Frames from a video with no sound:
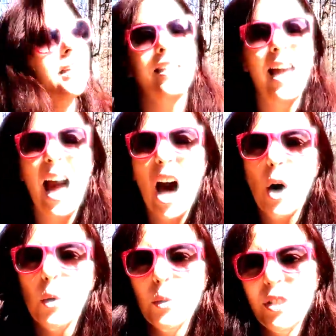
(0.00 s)

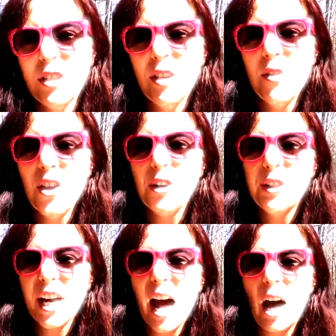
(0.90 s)
Cows. There's
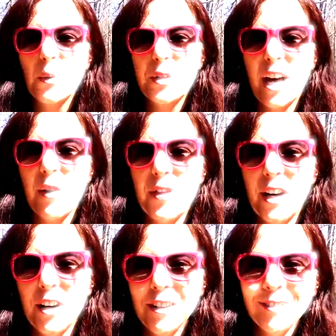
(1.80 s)
cows out there.